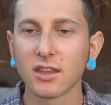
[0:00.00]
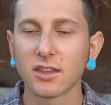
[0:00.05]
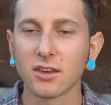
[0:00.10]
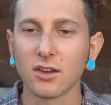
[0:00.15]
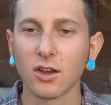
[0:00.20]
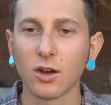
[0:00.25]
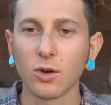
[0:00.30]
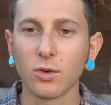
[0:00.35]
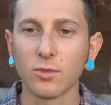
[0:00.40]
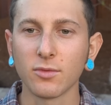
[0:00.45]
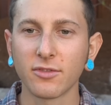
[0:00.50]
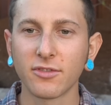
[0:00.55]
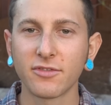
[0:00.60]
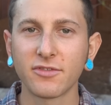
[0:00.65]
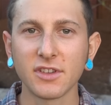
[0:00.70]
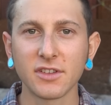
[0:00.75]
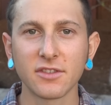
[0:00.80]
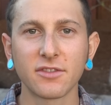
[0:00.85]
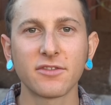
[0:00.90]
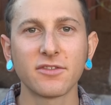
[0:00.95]
you know,
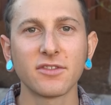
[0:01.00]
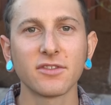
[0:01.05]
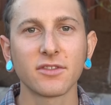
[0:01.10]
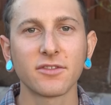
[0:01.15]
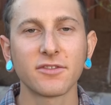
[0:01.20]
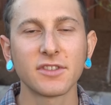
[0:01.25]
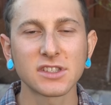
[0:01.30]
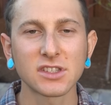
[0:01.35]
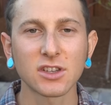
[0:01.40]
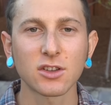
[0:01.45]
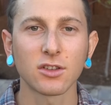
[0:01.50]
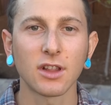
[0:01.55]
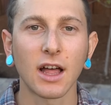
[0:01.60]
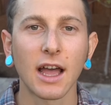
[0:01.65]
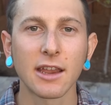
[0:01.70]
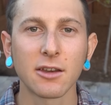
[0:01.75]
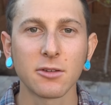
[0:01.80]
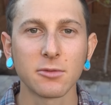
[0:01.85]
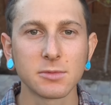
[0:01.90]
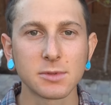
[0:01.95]
physical
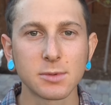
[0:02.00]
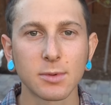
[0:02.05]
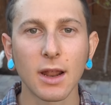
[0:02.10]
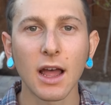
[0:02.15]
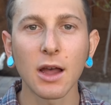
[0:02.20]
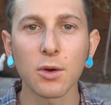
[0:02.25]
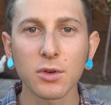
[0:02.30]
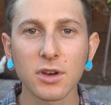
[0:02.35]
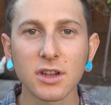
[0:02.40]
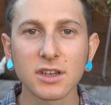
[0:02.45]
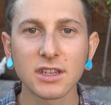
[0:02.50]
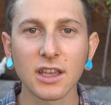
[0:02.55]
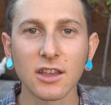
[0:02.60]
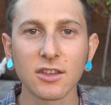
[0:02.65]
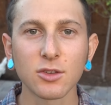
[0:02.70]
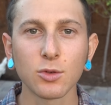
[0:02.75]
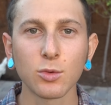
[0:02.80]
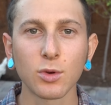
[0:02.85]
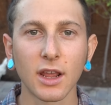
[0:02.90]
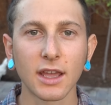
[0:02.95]
items. But I wanna
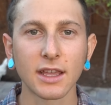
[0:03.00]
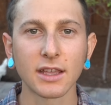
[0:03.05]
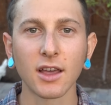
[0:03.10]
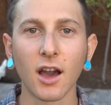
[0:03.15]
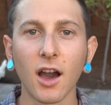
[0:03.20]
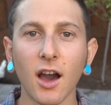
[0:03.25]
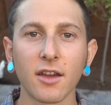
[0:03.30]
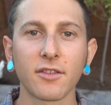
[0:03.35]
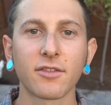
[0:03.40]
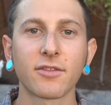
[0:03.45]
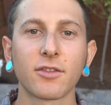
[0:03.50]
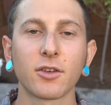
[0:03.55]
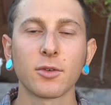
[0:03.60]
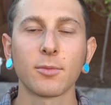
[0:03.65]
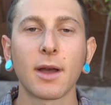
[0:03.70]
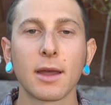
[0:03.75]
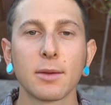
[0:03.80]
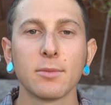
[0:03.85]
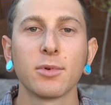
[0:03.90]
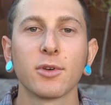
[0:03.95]
tell you what I got for
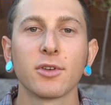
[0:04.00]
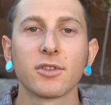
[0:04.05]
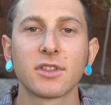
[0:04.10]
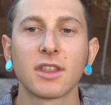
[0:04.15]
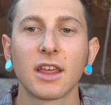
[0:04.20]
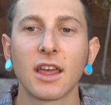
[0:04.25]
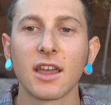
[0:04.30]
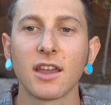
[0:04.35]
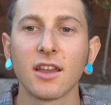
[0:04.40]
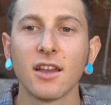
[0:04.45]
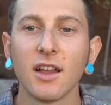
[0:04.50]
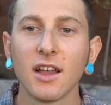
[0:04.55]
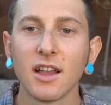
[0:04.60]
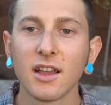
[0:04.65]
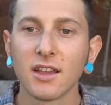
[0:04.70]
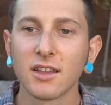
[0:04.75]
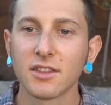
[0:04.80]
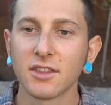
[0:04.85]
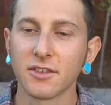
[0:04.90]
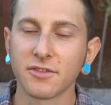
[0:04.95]
my birthday,
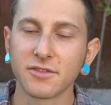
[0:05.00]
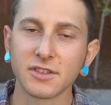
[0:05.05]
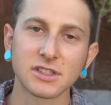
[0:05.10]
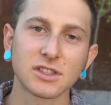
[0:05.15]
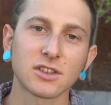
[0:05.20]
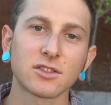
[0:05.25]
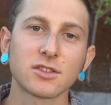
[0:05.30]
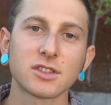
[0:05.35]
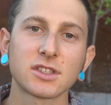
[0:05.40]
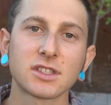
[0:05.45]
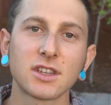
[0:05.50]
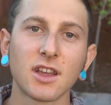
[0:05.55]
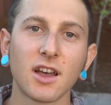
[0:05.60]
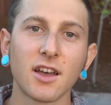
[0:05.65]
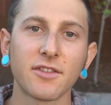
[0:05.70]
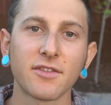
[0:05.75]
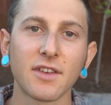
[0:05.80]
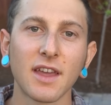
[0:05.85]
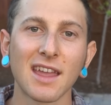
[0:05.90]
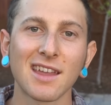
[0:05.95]
the physical
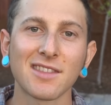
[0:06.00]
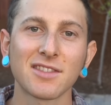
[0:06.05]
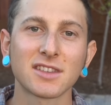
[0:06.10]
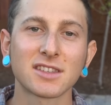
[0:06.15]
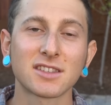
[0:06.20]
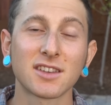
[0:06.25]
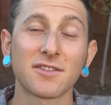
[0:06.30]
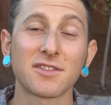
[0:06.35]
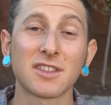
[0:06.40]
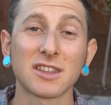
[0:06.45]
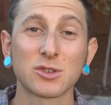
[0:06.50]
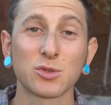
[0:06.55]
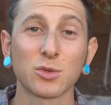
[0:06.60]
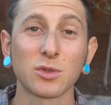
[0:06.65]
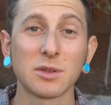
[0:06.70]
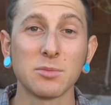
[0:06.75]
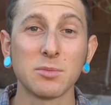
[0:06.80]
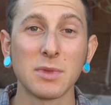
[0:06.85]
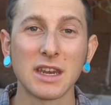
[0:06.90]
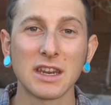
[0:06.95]
stuff and the stuff that's
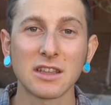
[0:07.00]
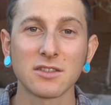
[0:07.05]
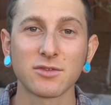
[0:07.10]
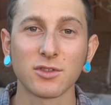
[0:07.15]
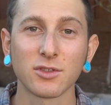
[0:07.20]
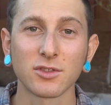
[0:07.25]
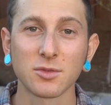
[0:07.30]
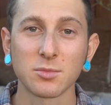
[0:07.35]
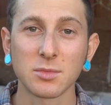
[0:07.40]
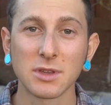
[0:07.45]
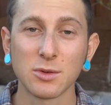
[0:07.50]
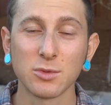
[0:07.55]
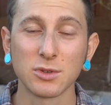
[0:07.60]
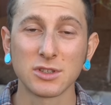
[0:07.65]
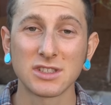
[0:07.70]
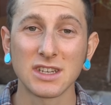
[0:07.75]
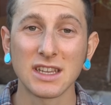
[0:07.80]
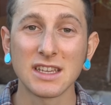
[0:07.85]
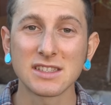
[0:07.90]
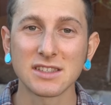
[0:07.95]
really meaningful to me,
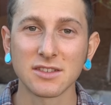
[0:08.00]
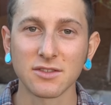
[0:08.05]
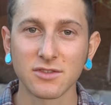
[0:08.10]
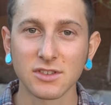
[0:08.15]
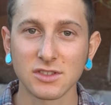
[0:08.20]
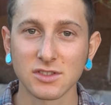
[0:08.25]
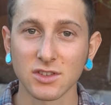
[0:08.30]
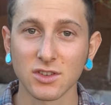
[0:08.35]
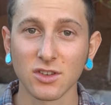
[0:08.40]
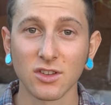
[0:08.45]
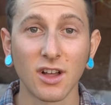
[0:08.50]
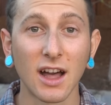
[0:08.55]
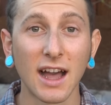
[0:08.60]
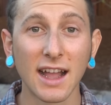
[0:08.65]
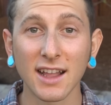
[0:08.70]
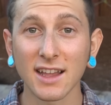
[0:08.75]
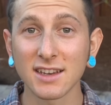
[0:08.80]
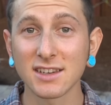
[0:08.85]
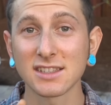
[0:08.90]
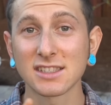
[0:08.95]
which isn't physical.
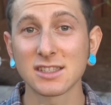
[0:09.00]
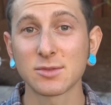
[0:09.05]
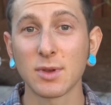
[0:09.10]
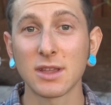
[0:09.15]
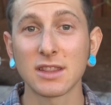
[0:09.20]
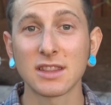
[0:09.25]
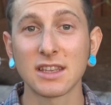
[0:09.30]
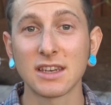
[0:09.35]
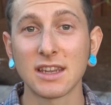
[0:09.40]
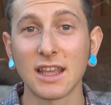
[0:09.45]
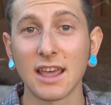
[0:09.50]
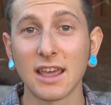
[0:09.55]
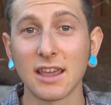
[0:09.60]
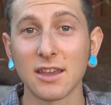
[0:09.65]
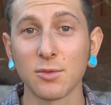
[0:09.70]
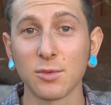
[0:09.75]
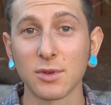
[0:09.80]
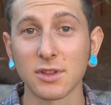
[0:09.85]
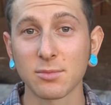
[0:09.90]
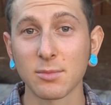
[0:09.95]
I got to spend the
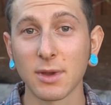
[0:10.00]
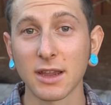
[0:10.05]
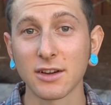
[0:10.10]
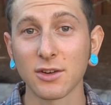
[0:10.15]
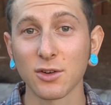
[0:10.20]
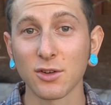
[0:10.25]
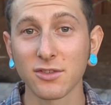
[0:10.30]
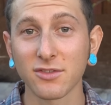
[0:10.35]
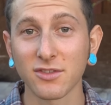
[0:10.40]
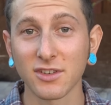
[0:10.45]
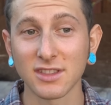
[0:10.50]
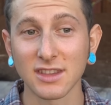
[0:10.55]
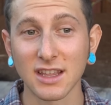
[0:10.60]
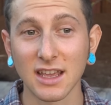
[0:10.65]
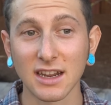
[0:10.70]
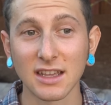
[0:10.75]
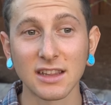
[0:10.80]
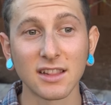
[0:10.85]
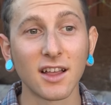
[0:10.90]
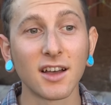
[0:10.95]
day with my girlfriend
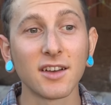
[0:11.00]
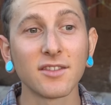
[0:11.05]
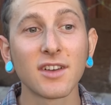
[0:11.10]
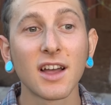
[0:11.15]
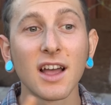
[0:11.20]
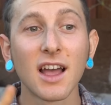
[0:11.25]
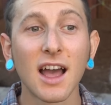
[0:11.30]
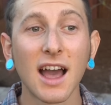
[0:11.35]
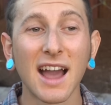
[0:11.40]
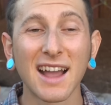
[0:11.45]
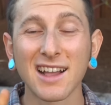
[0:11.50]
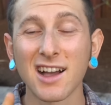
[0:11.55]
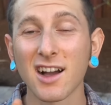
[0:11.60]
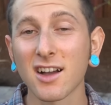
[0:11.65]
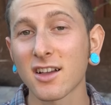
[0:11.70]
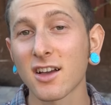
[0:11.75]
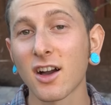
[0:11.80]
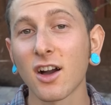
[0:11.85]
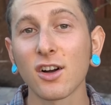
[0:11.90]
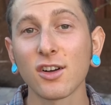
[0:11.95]
that I love. I
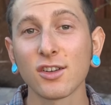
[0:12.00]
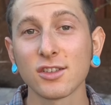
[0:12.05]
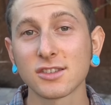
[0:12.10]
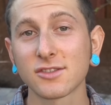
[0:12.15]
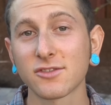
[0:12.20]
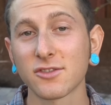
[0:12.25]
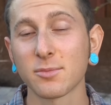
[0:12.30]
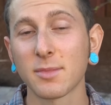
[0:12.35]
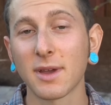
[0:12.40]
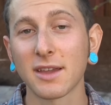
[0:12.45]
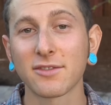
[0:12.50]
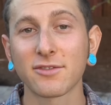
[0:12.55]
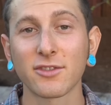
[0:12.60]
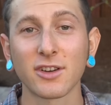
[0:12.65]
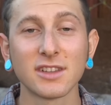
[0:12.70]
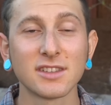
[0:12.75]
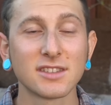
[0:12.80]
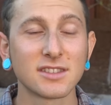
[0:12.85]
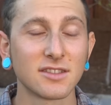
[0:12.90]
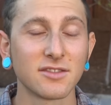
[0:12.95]
got calls from my
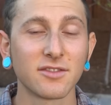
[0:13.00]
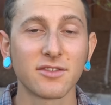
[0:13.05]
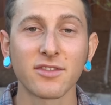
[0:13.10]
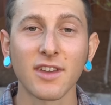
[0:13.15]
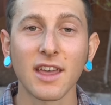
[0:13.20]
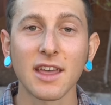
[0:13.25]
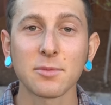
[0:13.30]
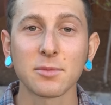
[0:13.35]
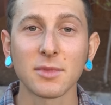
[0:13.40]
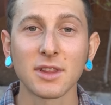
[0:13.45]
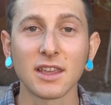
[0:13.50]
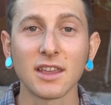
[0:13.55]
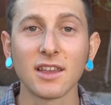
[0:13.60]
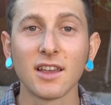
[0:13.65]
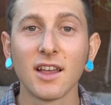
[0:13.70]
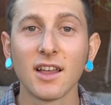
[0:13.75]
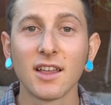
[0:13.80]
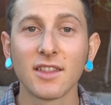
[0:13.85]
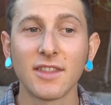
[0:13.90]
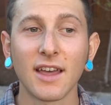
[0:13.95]
friends and family
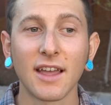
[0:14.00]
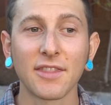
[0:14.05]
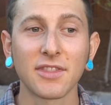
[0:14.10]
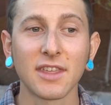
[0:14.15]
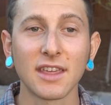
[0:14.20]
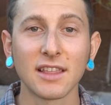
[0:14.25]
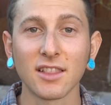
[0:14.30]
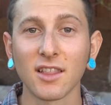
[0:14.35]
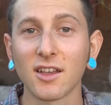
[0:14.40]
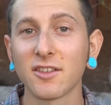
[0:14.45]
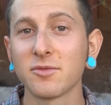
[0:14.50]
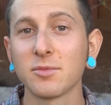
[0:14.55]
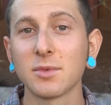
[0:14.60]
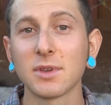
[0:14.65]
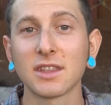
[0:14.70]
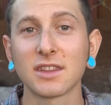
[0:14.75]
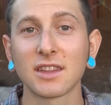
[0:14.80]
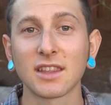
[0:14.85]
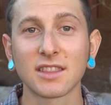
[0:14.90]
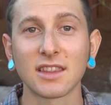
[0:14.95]
that they love
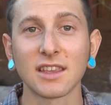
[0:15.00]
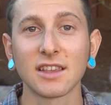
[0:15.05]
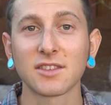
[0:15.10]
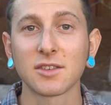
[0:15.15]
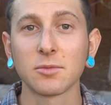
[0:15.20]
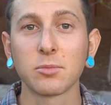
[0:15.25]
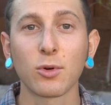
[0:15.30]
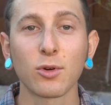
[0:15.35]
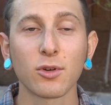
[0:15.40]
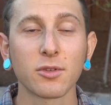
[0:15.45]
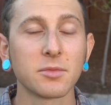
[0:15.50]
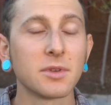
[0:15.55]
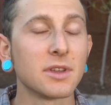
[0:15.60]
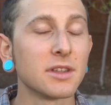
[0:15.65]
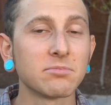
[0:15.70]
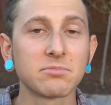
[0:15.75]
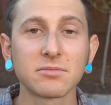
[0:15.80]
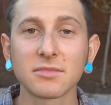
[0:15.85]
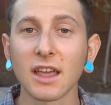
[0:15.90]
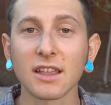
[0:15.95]
me and that they support
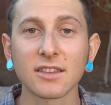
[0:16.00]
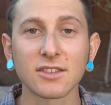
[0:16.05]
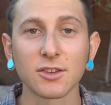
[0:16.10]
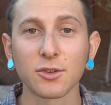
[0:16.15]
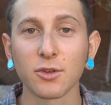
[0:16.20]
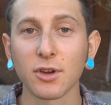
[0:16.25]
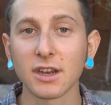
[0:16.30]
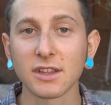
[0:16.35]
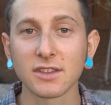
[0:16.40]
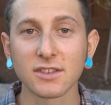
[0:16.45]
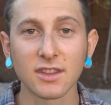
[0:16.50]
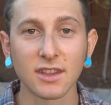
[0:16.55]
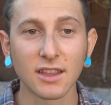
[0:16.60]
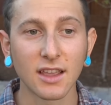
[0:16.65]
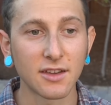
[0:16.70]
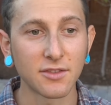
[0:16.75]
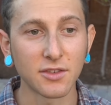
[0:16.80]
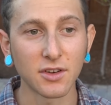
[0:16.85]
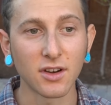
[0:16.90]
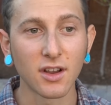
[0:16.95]
me. That's the greatest thing
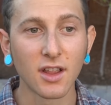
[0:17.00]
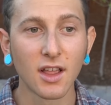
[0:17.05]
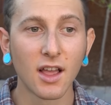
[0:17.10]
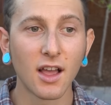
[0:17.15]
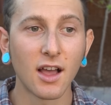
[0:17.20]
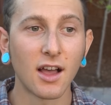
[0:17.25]
ever.